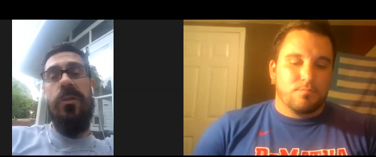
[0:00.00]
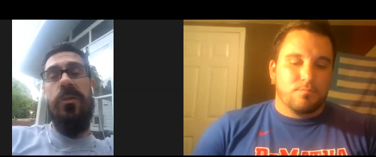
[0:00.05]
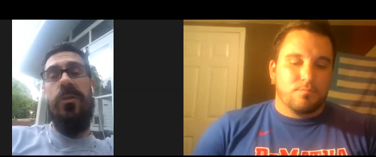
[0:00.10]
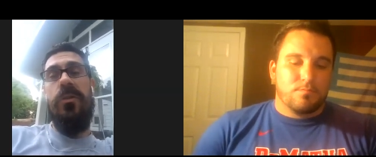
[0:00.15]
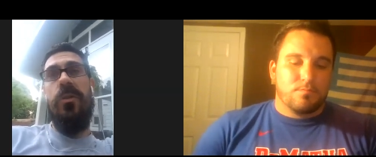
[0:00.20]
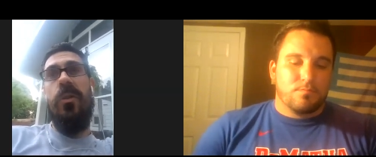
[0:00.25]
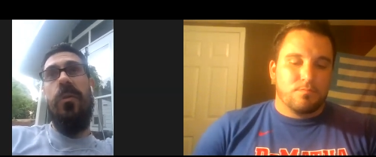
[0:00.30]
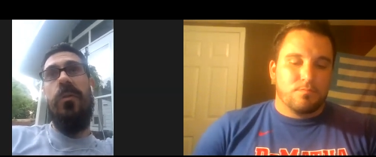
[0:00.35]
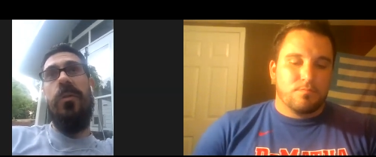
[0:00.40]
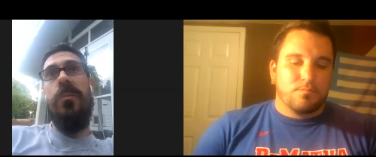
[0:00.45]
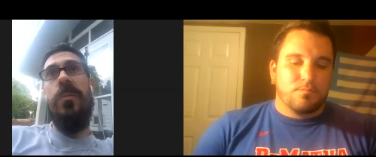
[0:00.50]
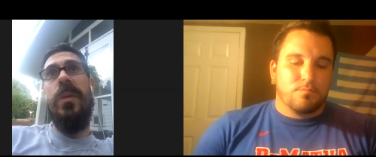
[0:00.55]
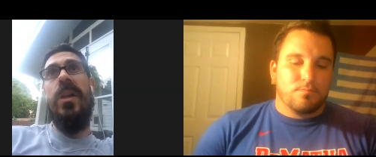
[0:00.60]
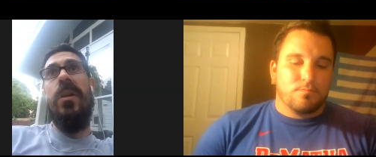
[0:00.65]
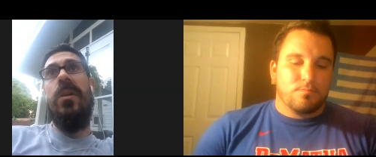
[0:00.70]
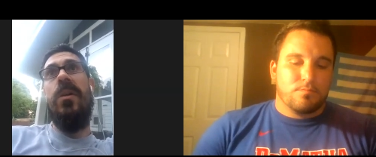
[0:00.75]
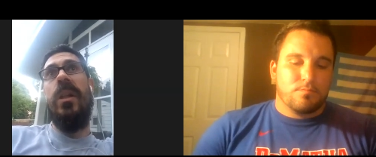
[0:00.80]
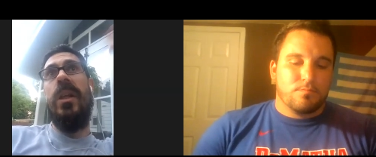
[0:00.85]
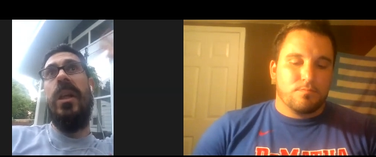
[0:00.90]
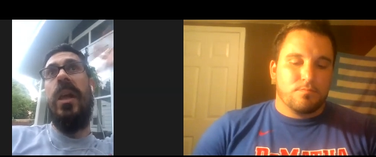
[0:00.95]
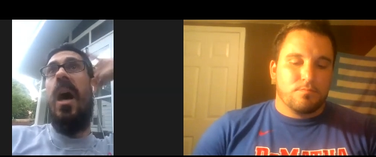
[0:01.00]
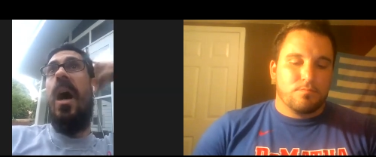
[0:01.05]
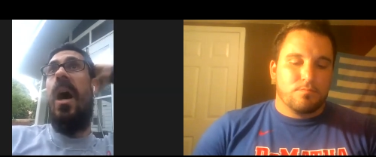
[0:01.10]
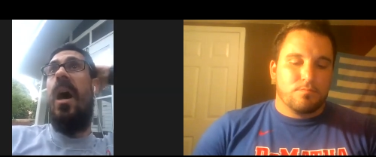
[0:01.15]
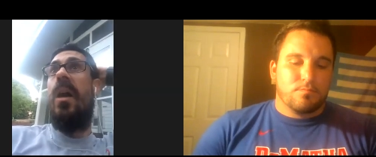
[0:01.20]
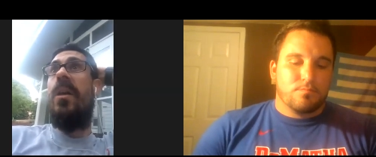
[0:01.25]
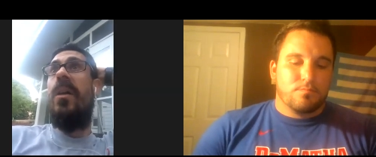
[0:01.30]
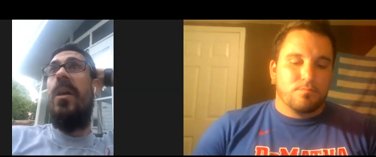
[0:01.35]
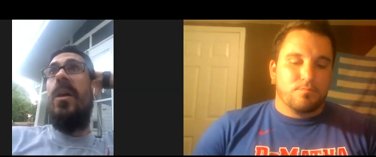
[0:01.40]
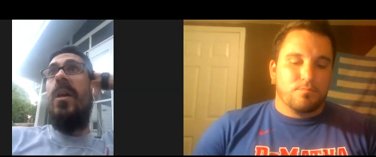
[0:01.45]
Speaker 1: And so for me early
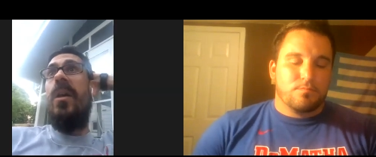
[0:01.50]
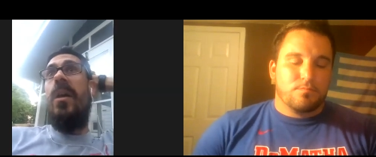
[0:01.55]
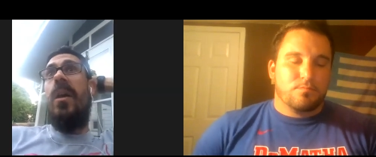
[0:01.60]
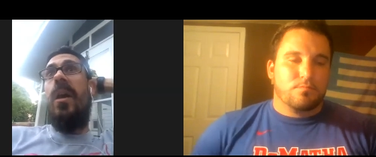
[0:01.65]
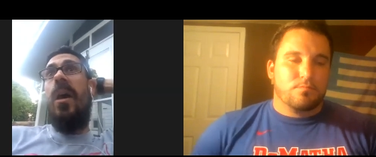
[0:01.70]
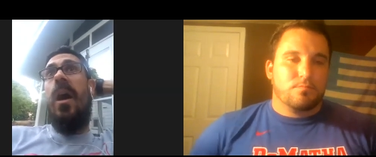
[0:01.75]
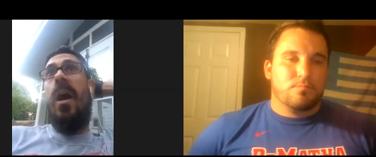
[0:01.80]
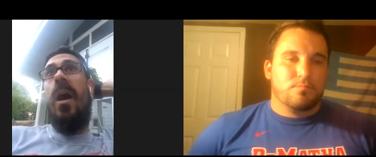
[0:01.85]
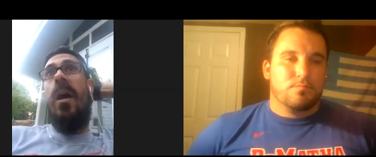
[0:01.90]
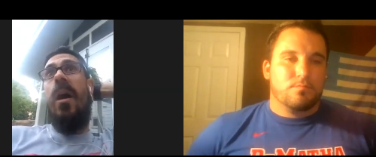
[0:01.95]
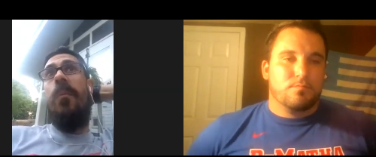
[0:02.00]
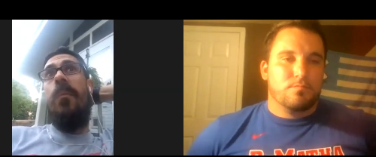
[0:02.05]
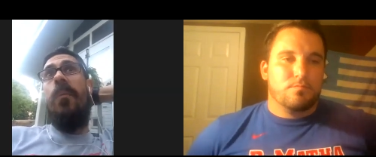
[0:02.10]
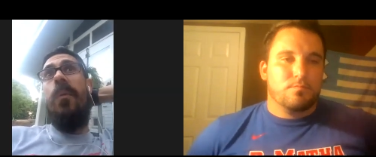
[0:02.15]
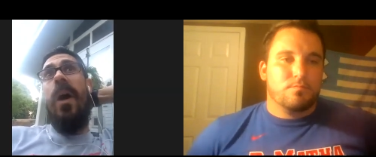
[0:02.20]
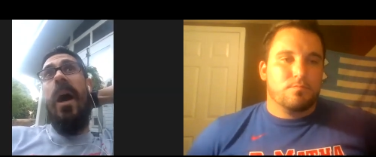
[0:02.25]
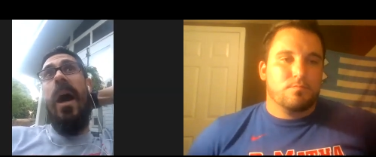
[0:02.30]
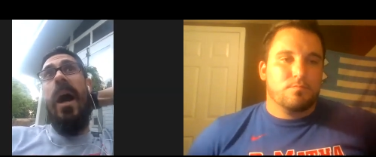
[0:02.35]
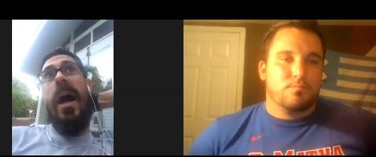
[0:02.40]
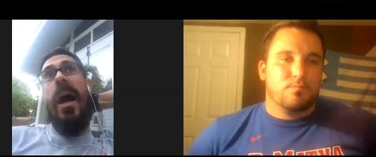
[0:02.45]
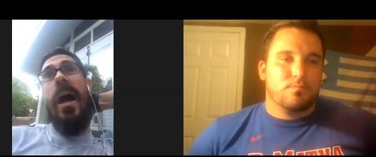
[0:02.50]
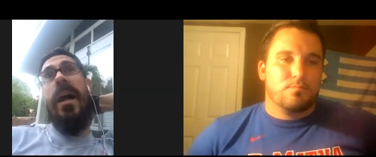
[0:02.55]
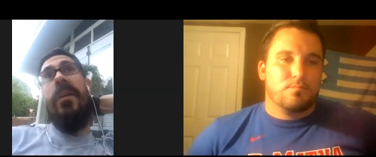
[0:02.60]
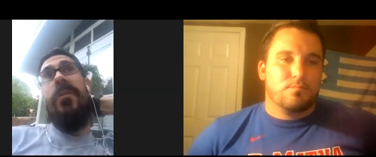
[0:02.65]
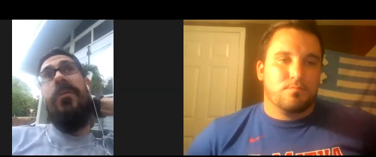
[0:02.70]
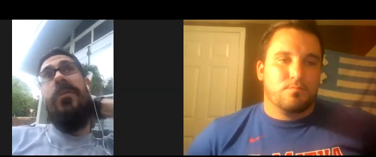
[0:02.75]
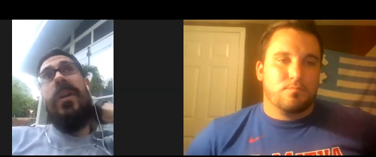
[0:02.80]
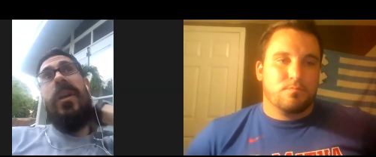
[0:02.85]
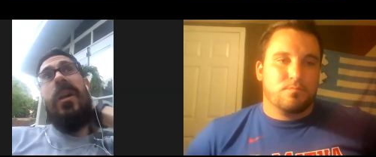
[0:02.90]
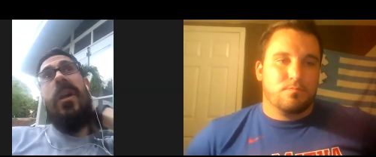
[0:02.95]
on, um, I, I had
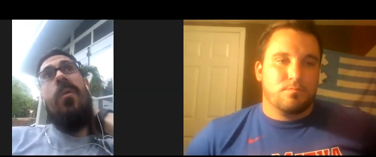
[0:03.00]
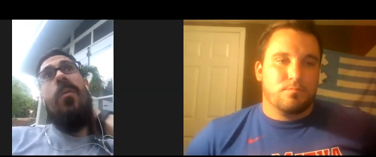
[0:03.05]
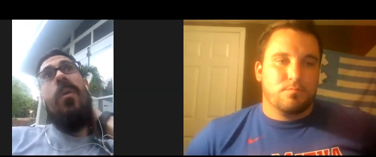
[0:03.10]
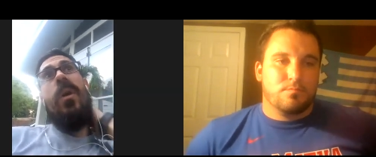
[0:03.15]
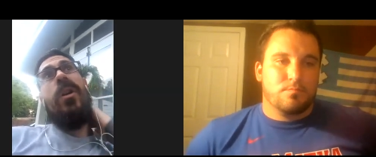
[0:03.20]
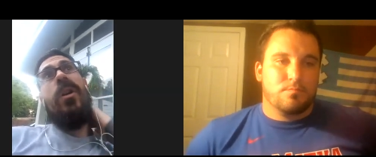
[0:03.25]
to figure out what